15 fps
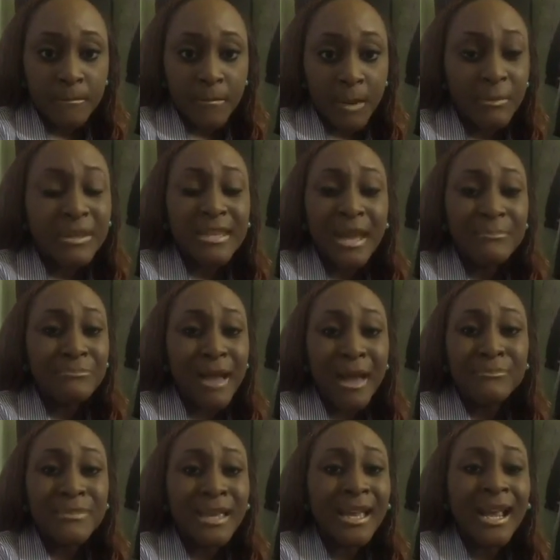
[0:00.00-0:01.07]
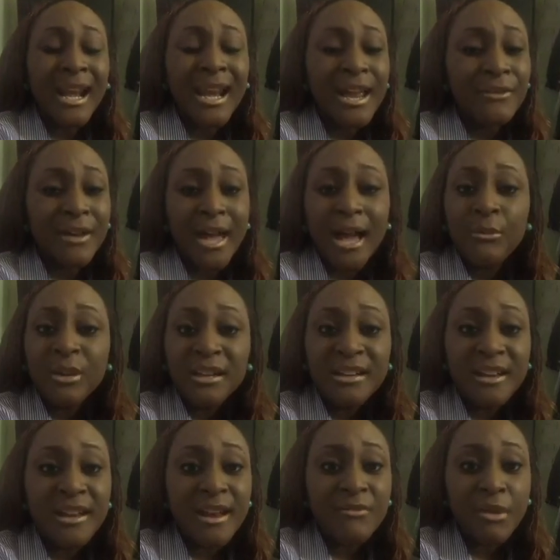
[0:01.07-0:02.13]
But I'm declaring I will
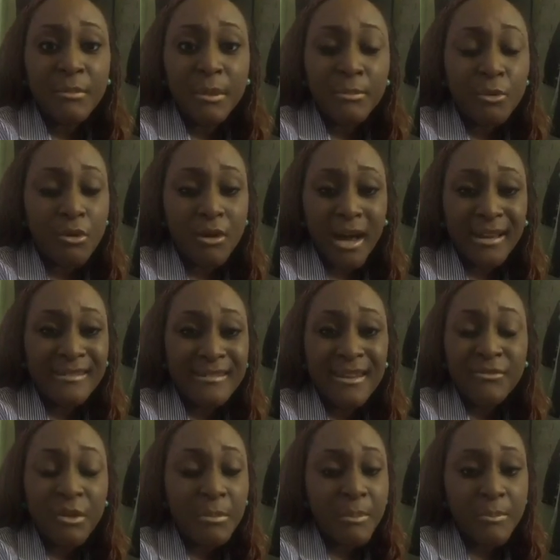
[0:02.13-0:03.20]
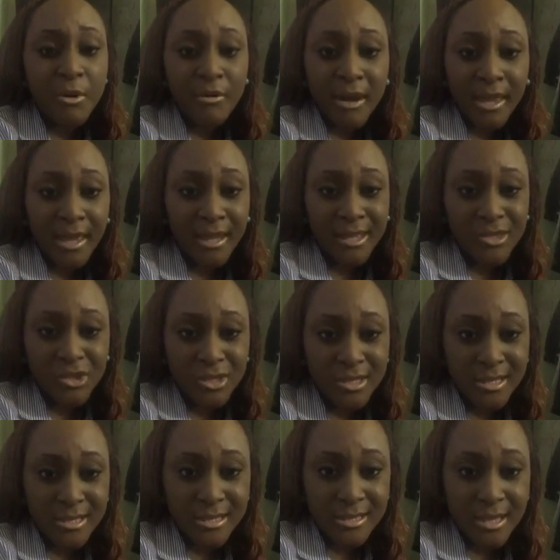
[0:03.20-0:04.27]
never be broke and never be poor again in
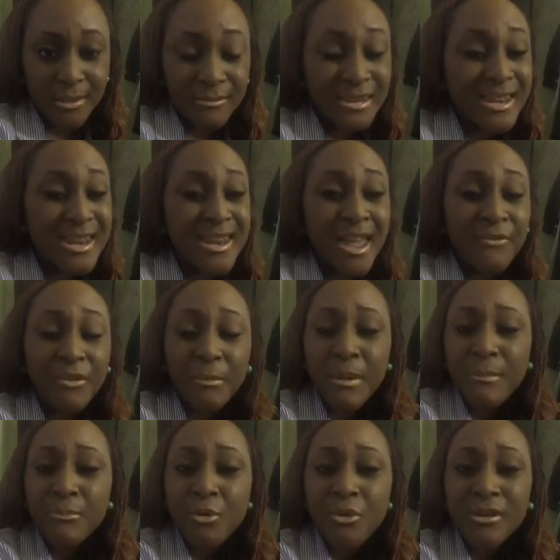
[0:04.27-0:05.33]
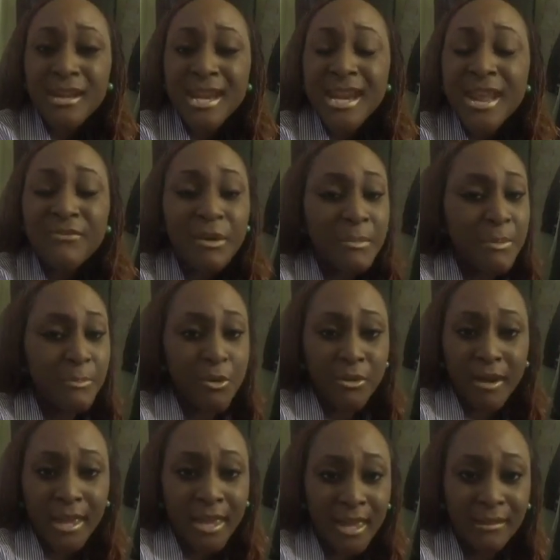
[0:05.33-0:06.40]
Jesus' name. Never be broke, never be poor
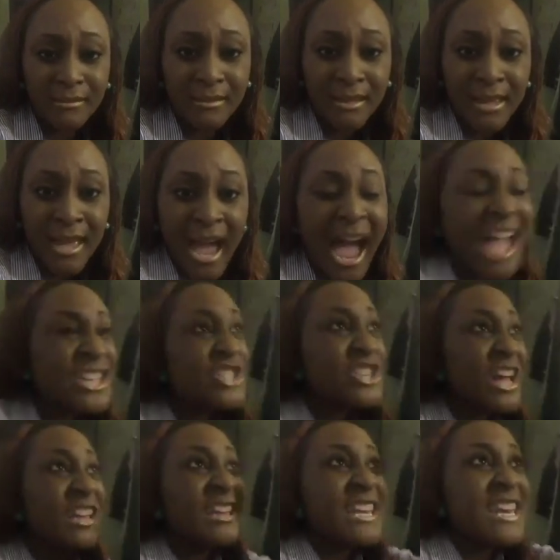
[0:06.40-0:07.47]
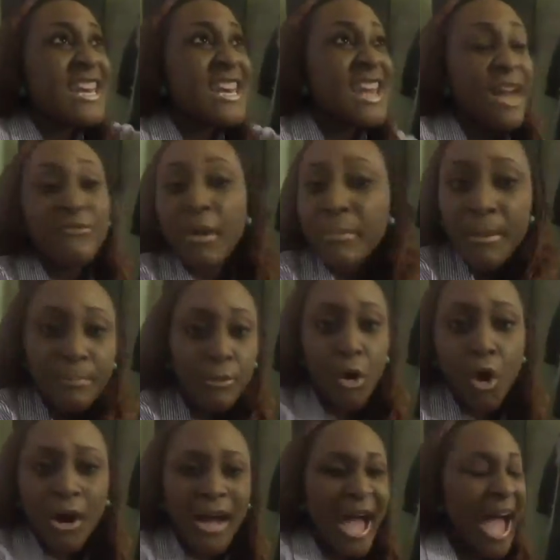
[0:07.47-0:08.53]
again. I shall never be
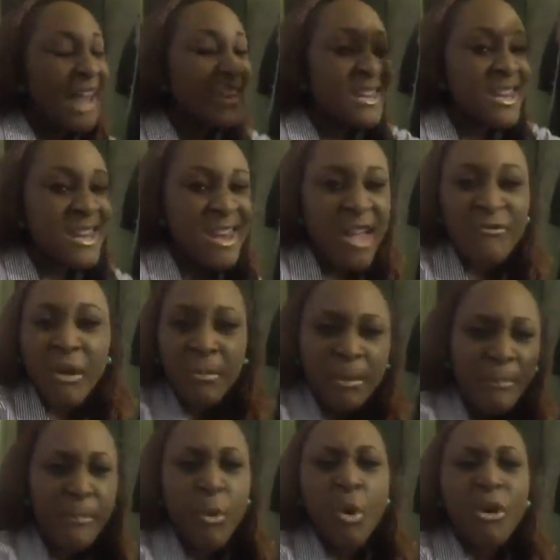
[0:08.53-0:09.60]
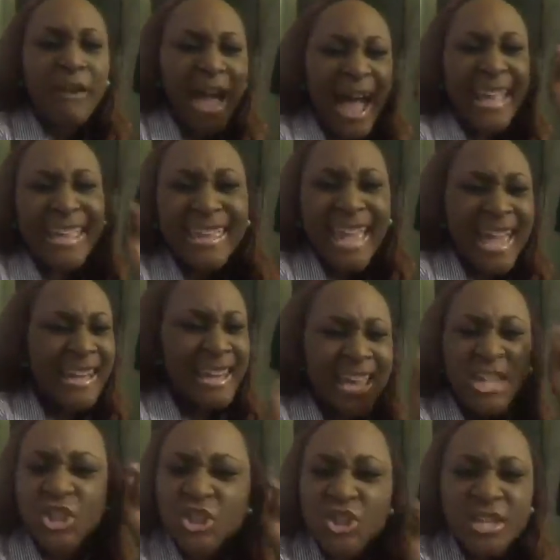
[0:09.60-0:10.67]
broke and never be poor again
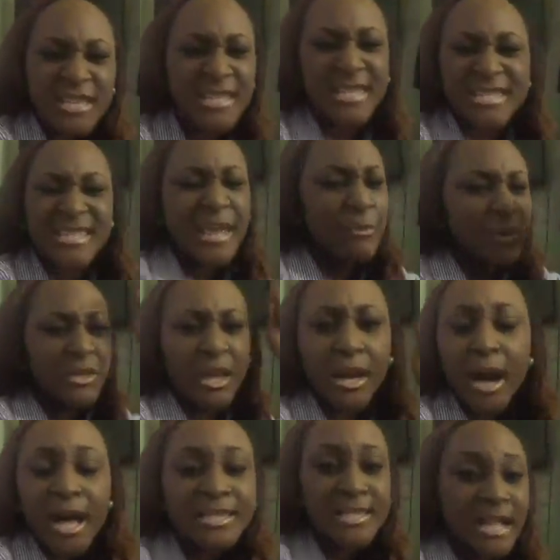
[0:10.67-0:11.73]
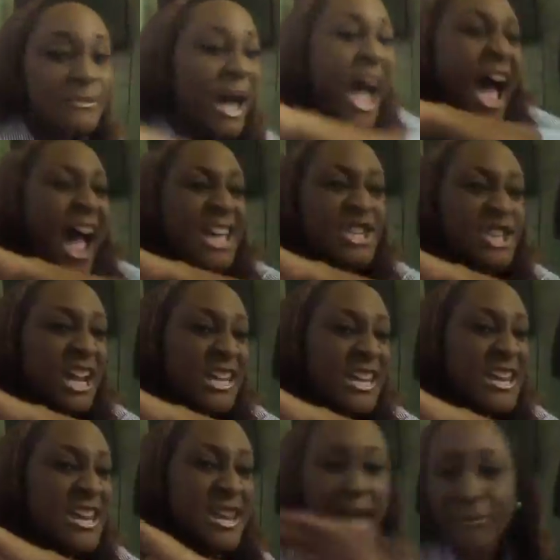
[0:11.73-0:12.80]
in Jesus' name with God's help. I shall
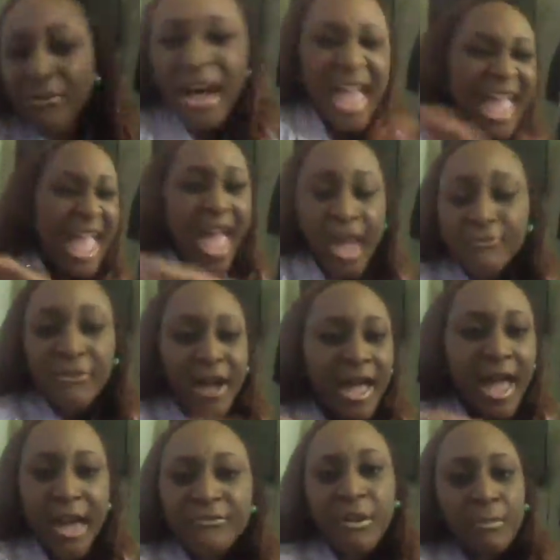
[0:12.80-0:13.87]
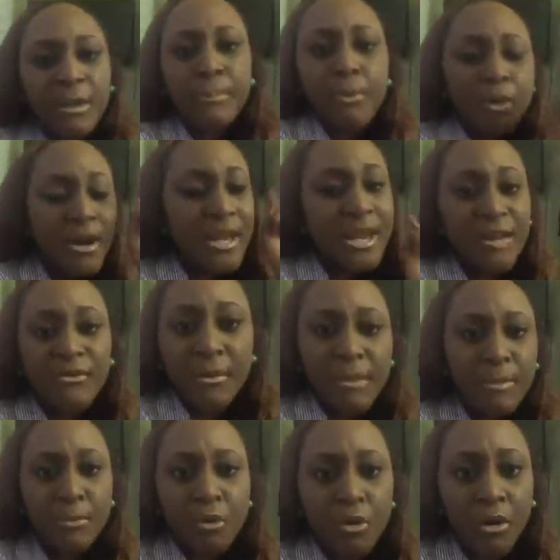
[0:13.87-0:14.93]
never, ever, ever be poor and never be
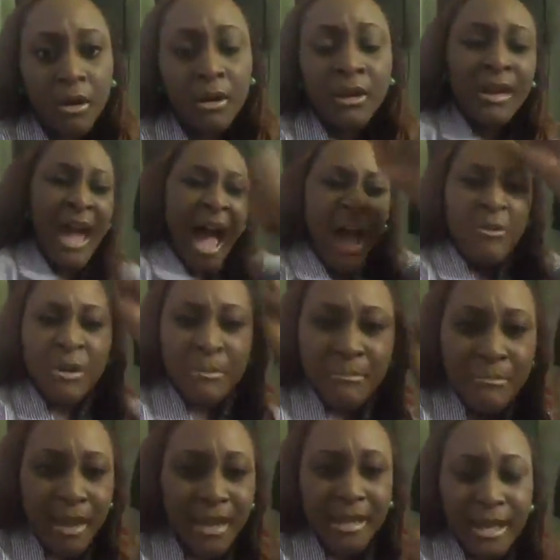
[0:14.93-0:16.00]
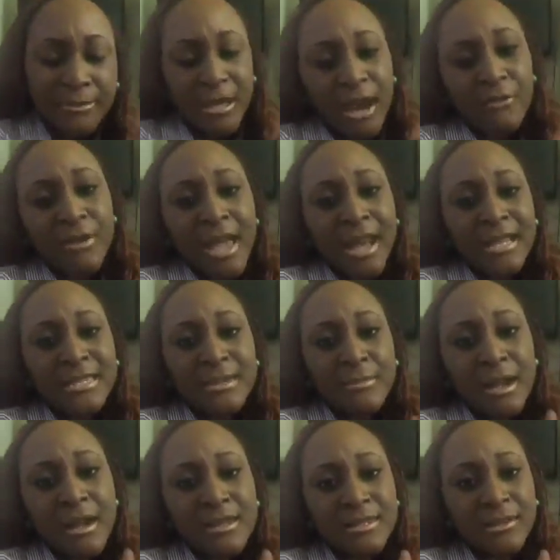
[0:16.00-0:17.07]
broke. I will make that a reality
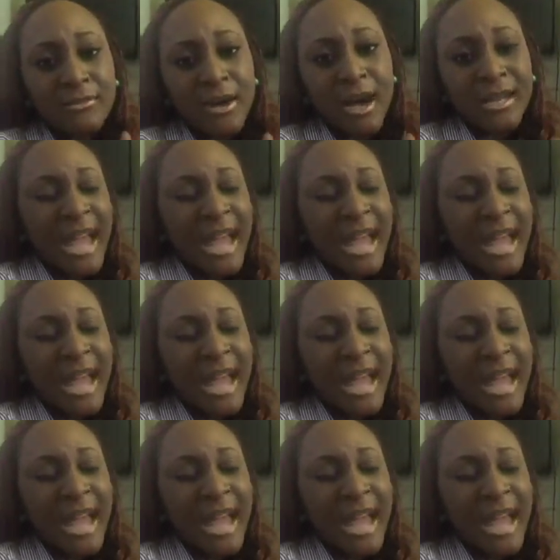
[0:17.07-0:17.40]
because of God.